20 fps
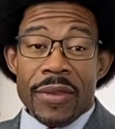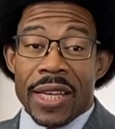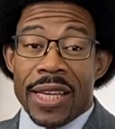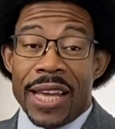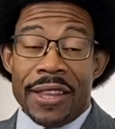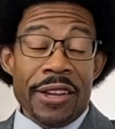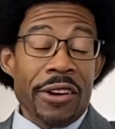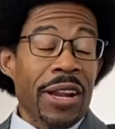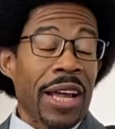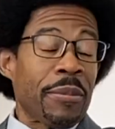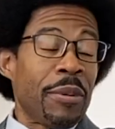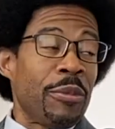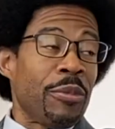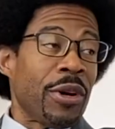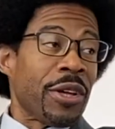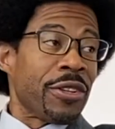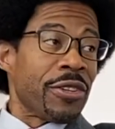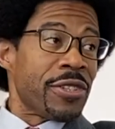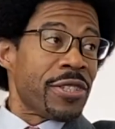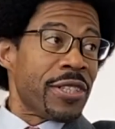yeah, they're like my
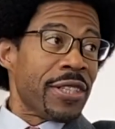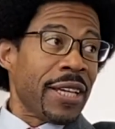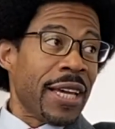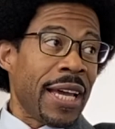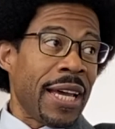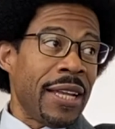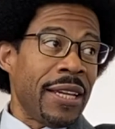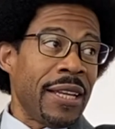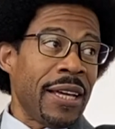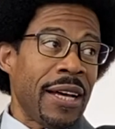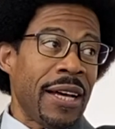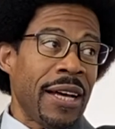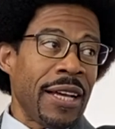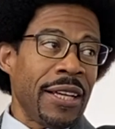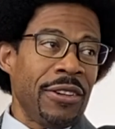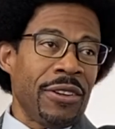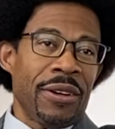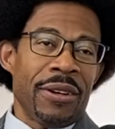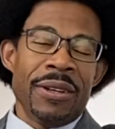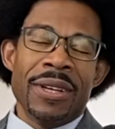brothers. And, uh,
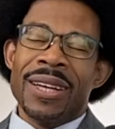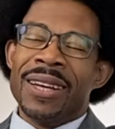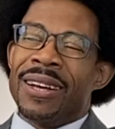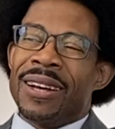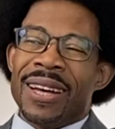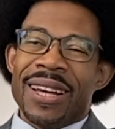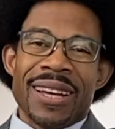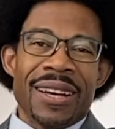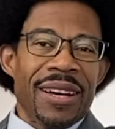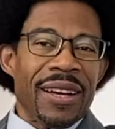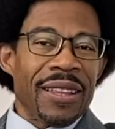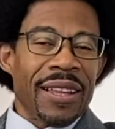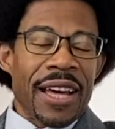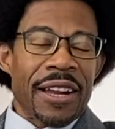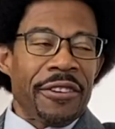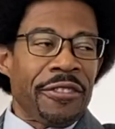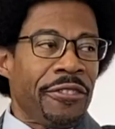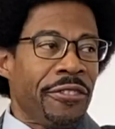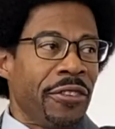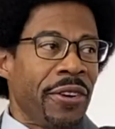you know, a
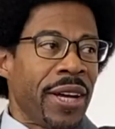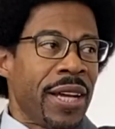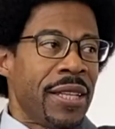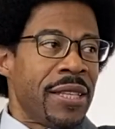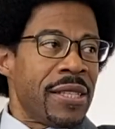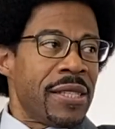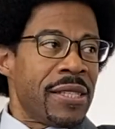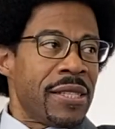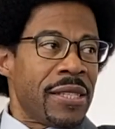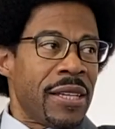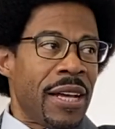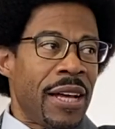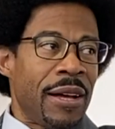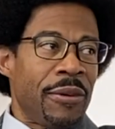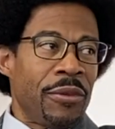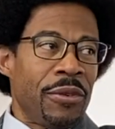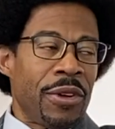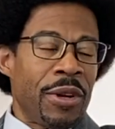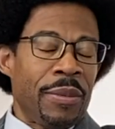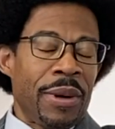lot of friends,
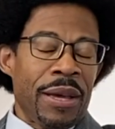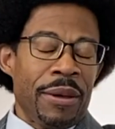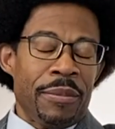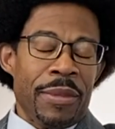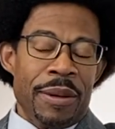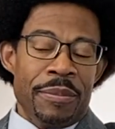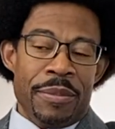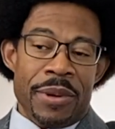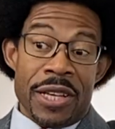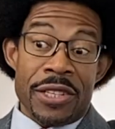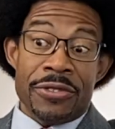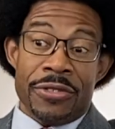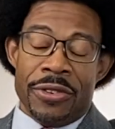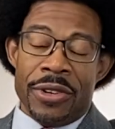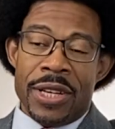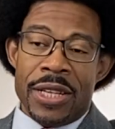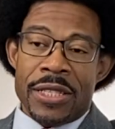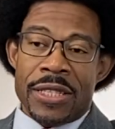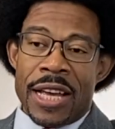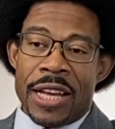one of my, my best
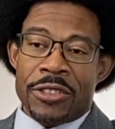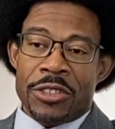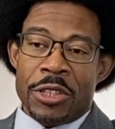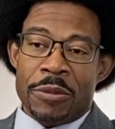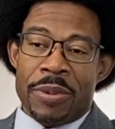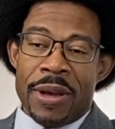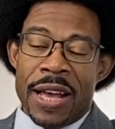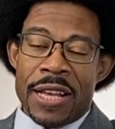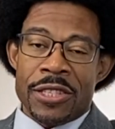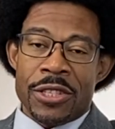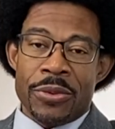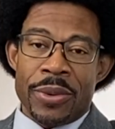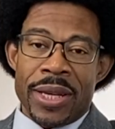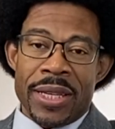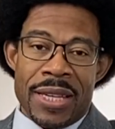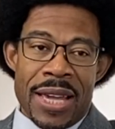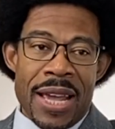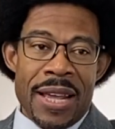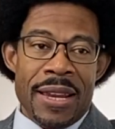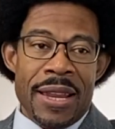friends actually passed away,
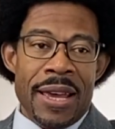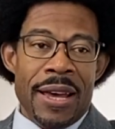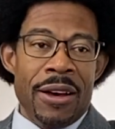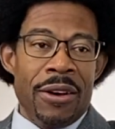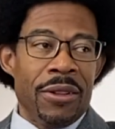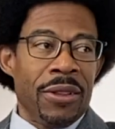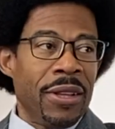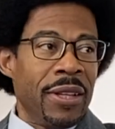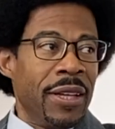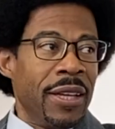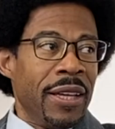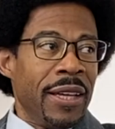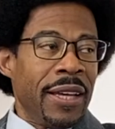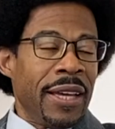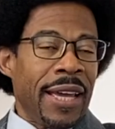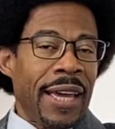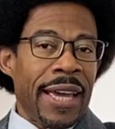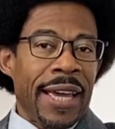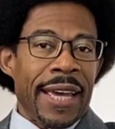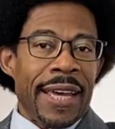Kaynell. Nell
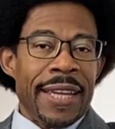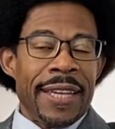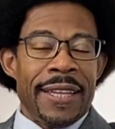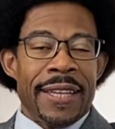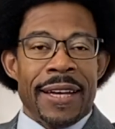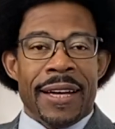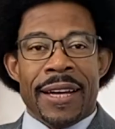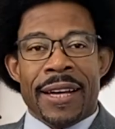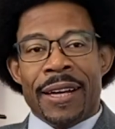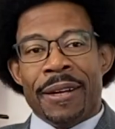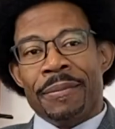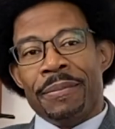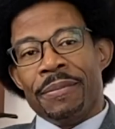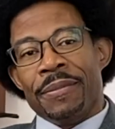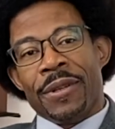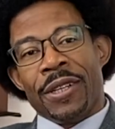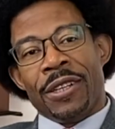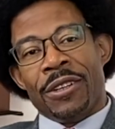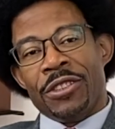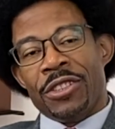and um,
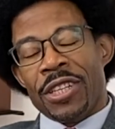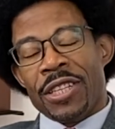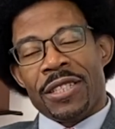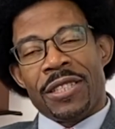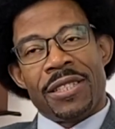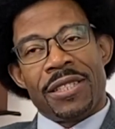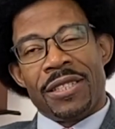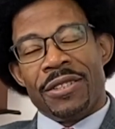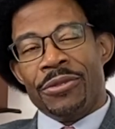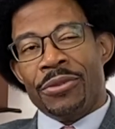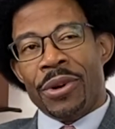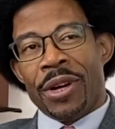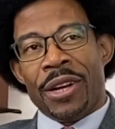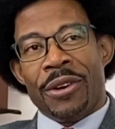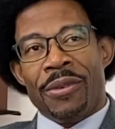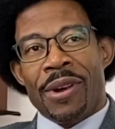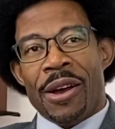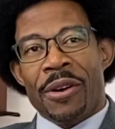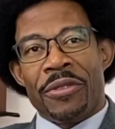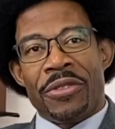you know just running
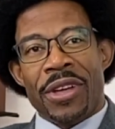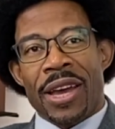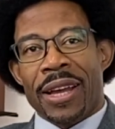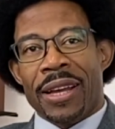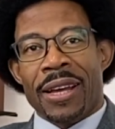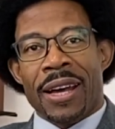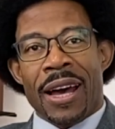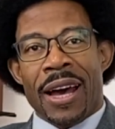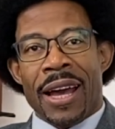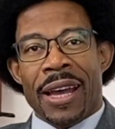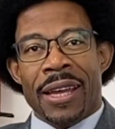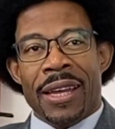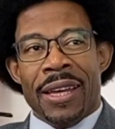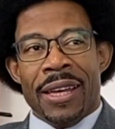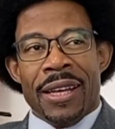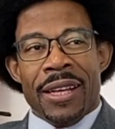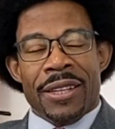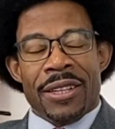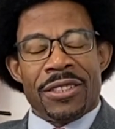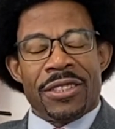around with that guy.
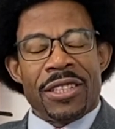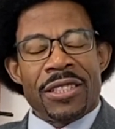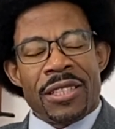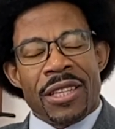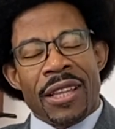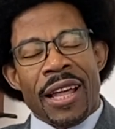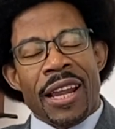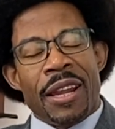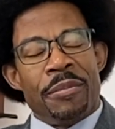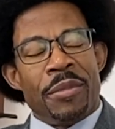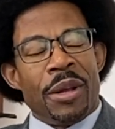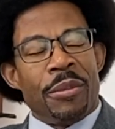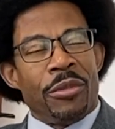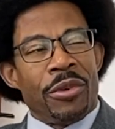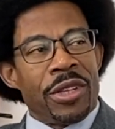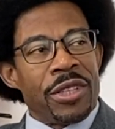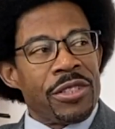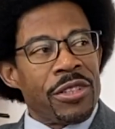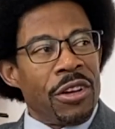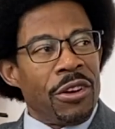There's just a lot of
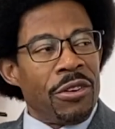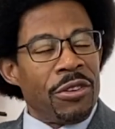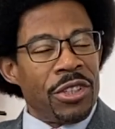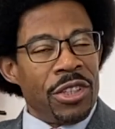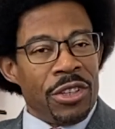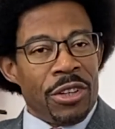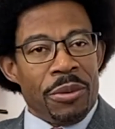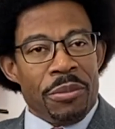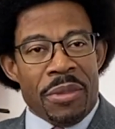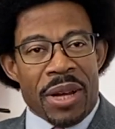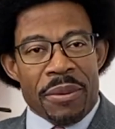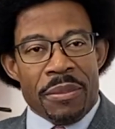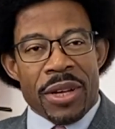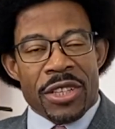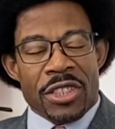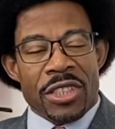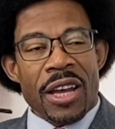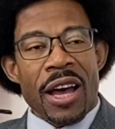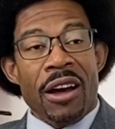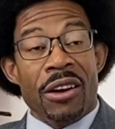memories. So you know, my,
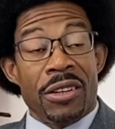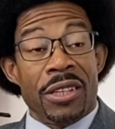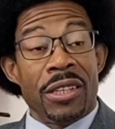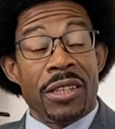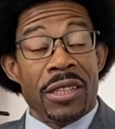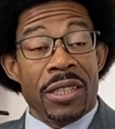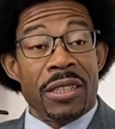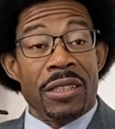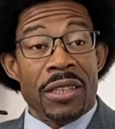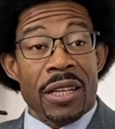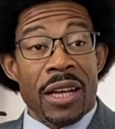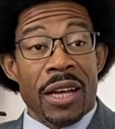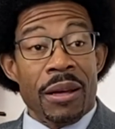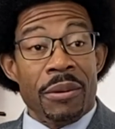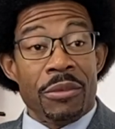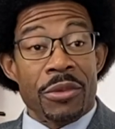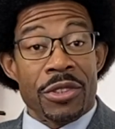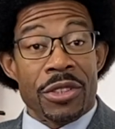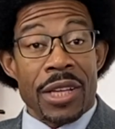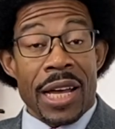my childhood uh,
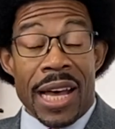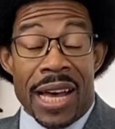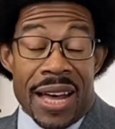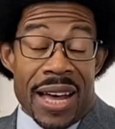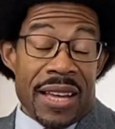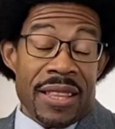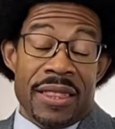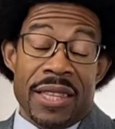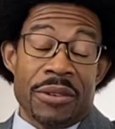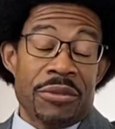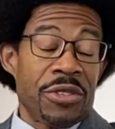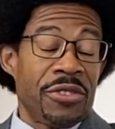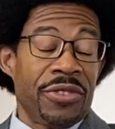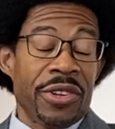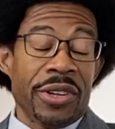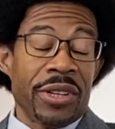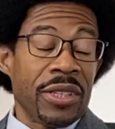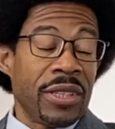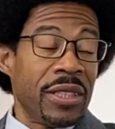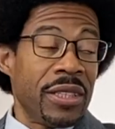I, I, think was
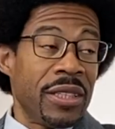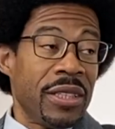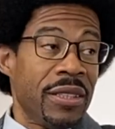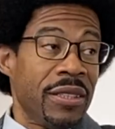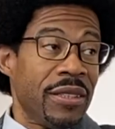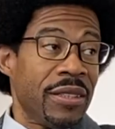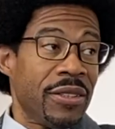very good.